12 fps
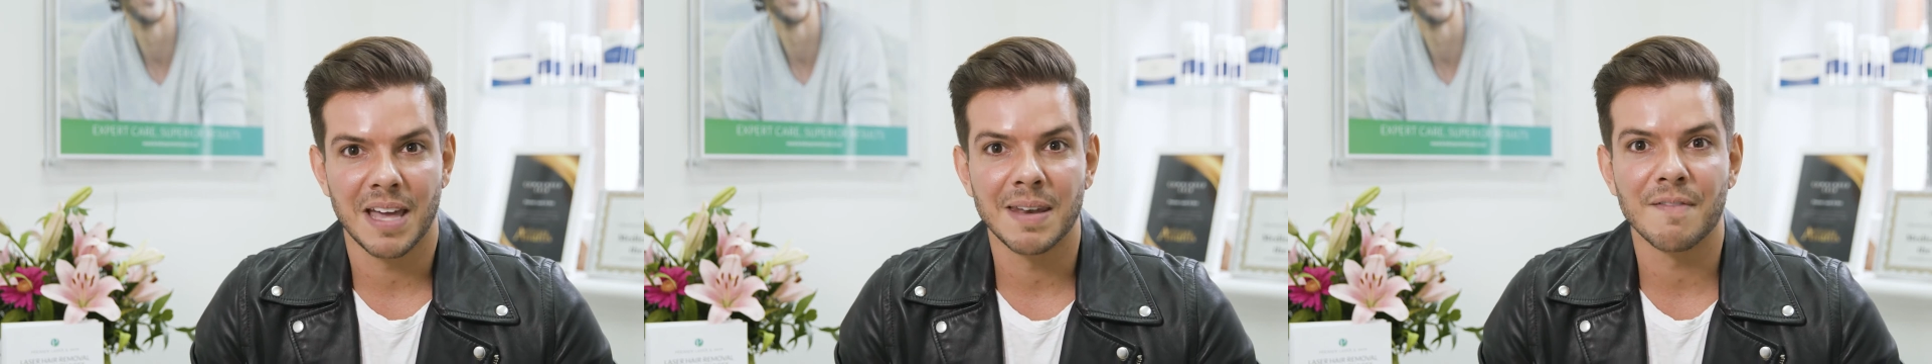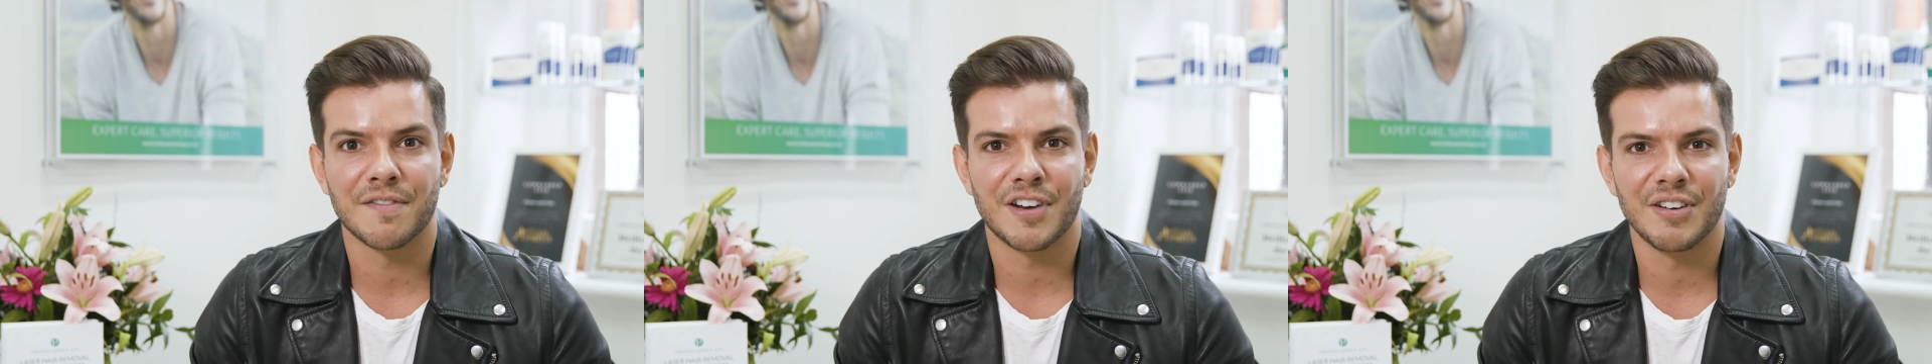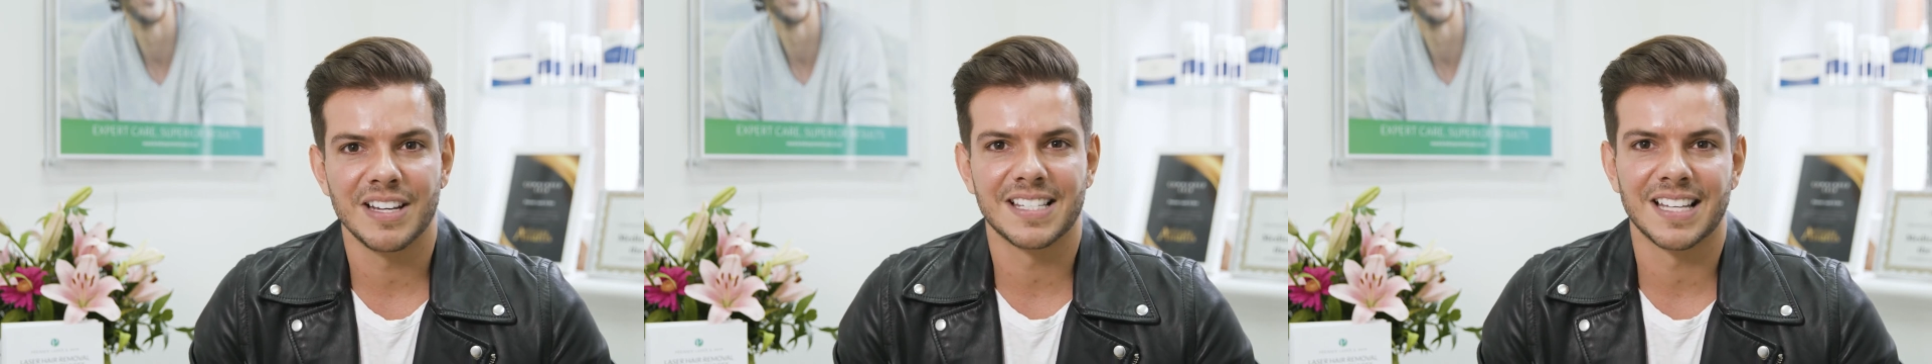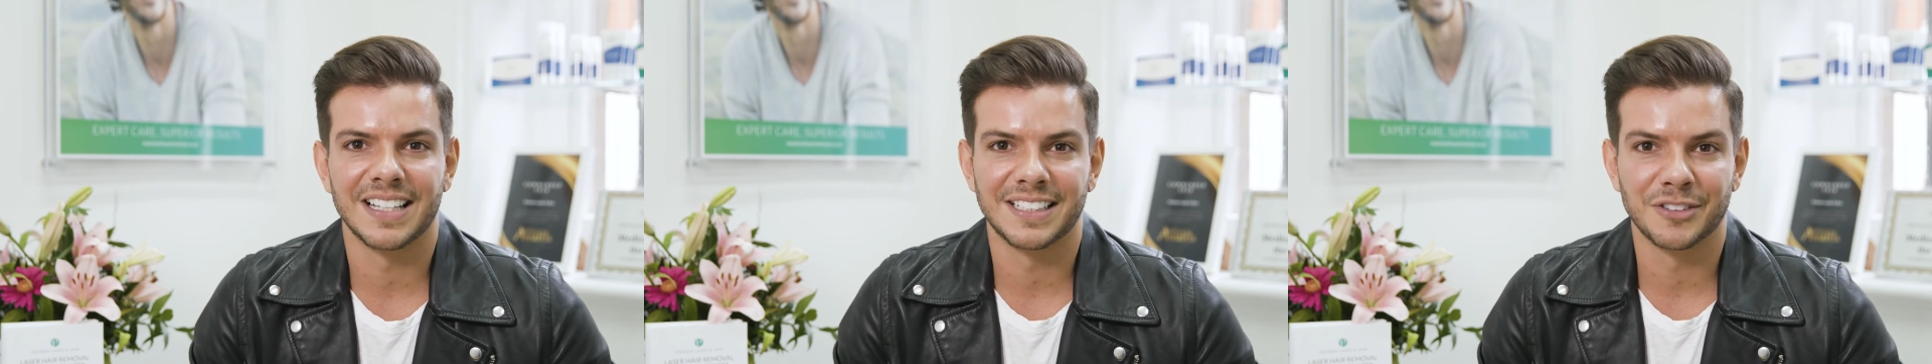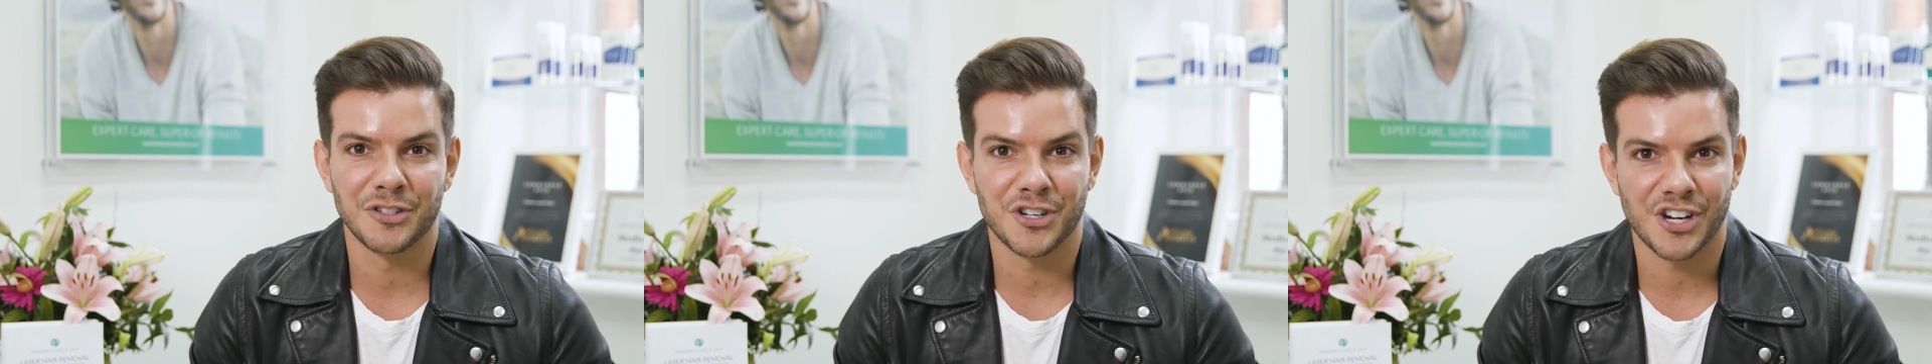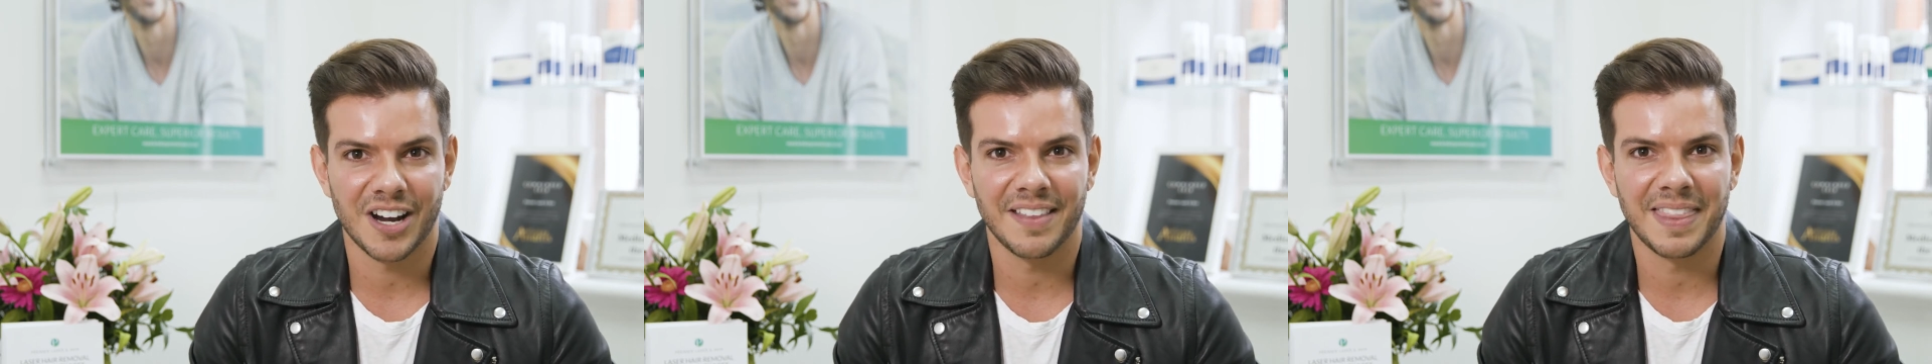and I'm very excited to
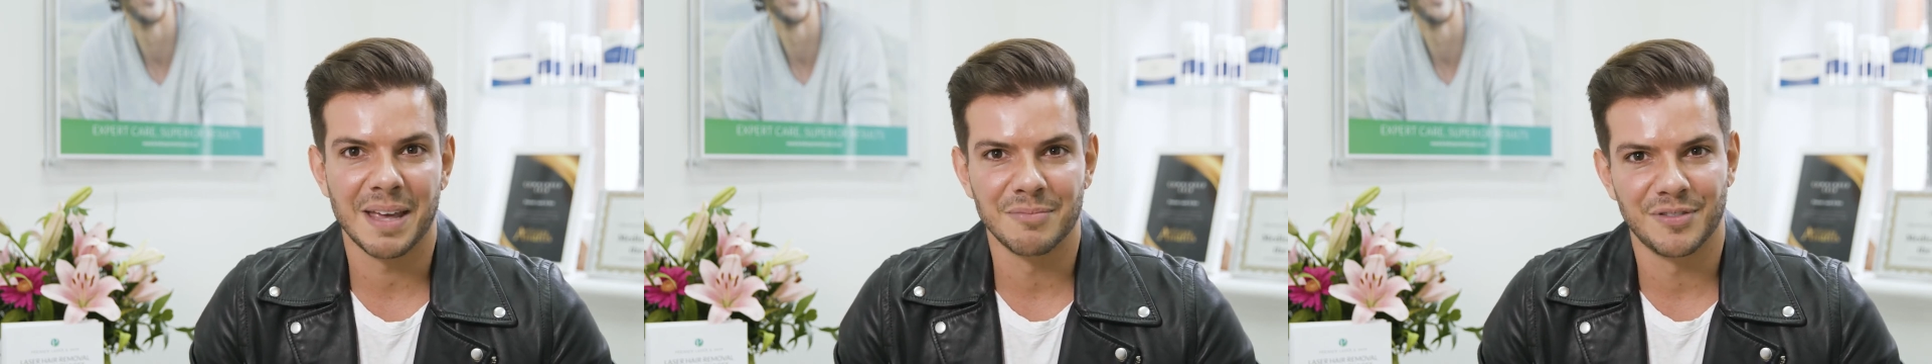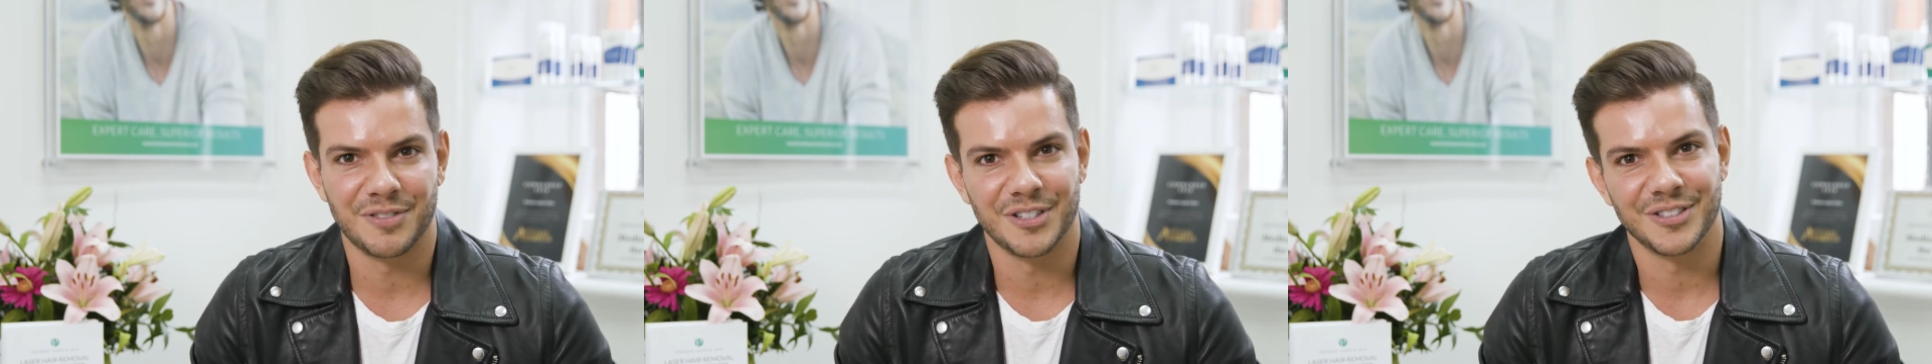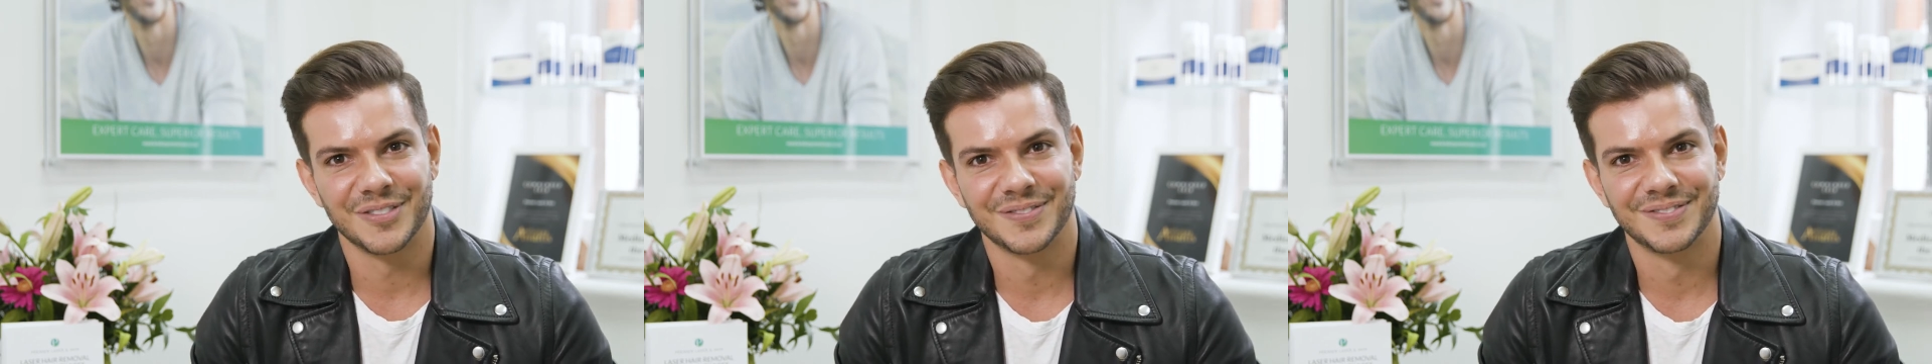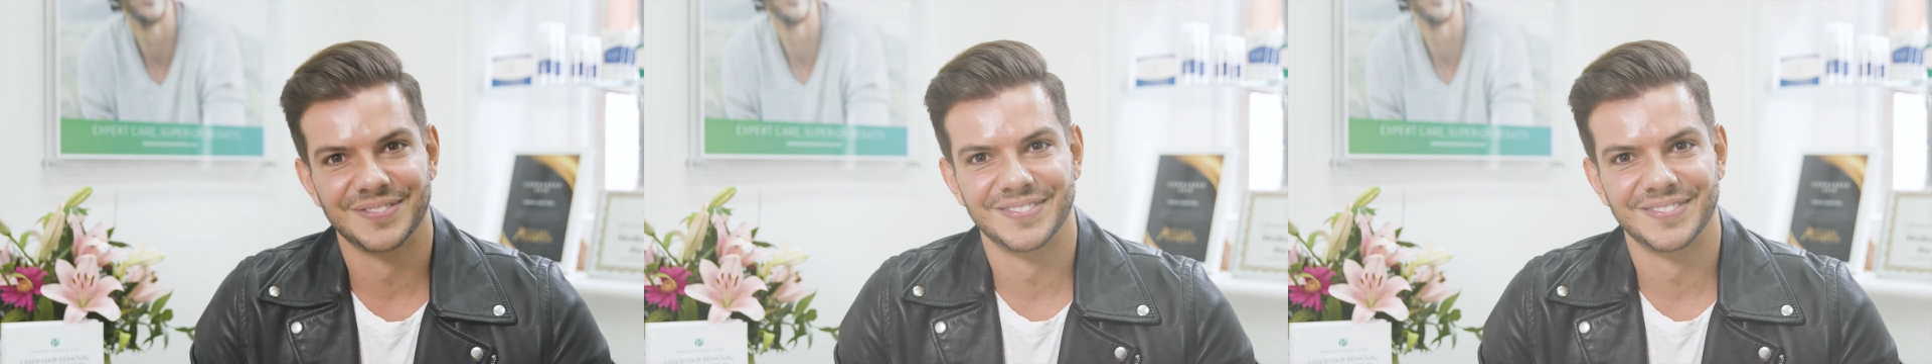share them with you.